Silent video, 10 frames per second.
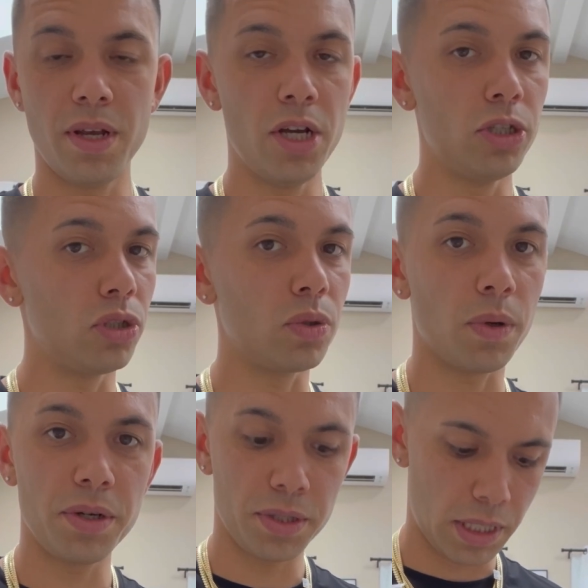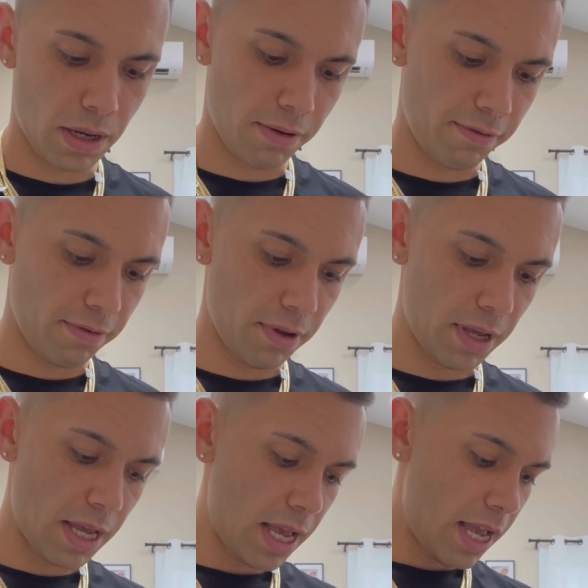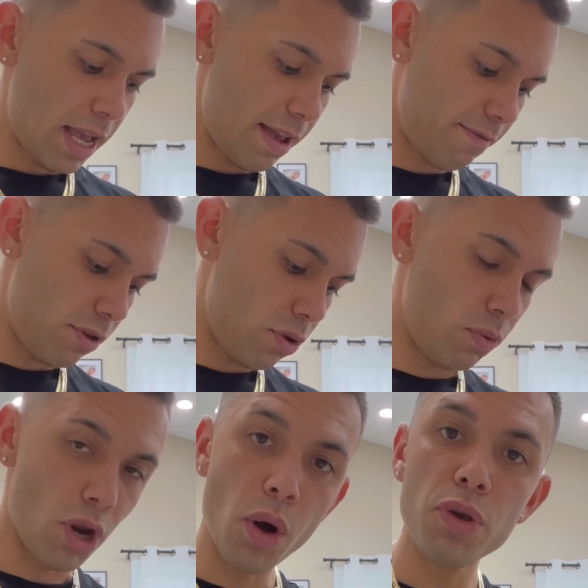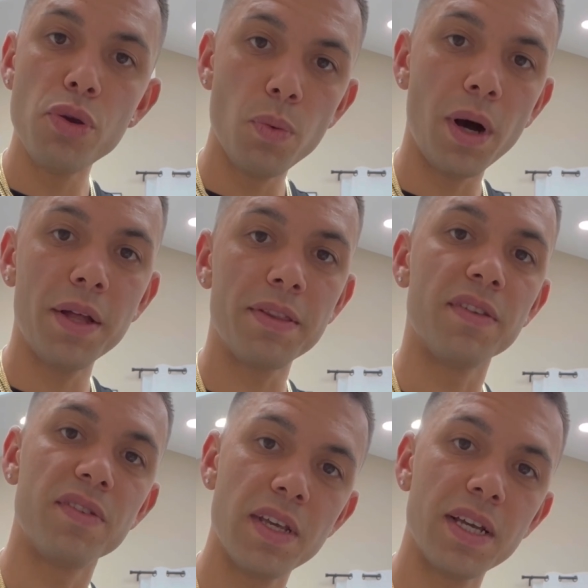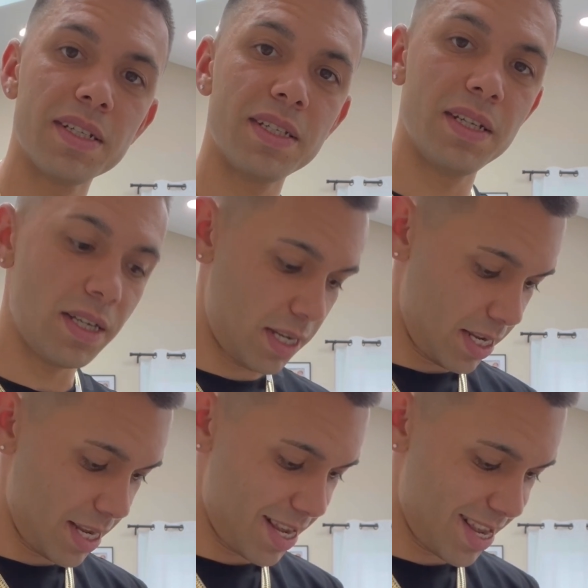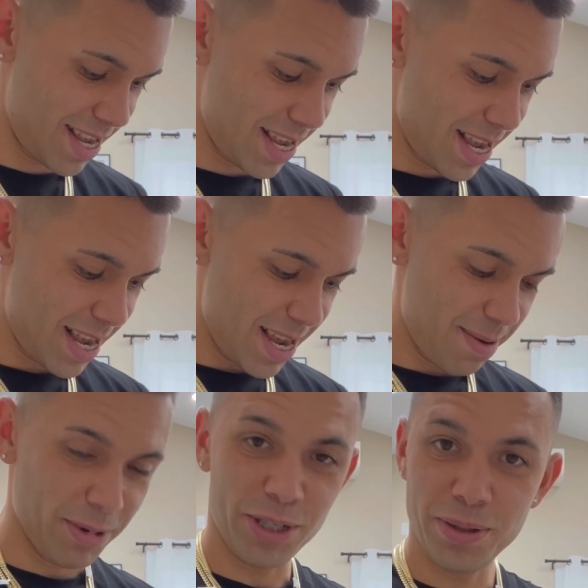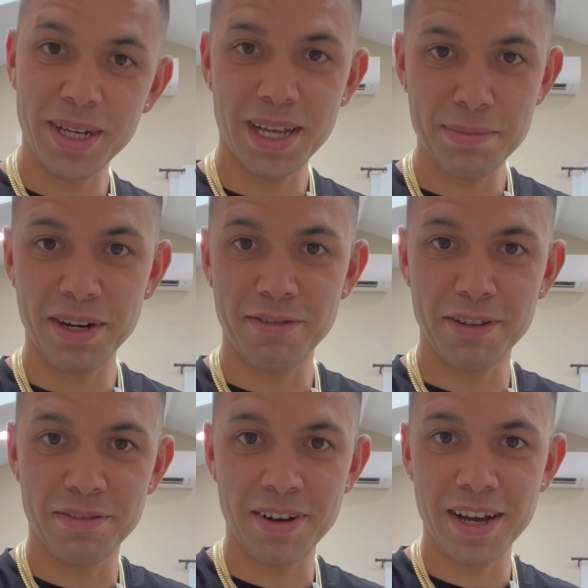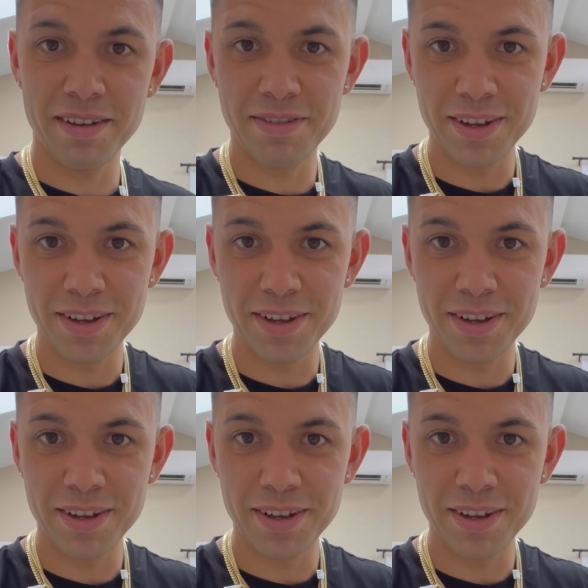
short yourself. If you know you want the 6, but you only got money for the 5,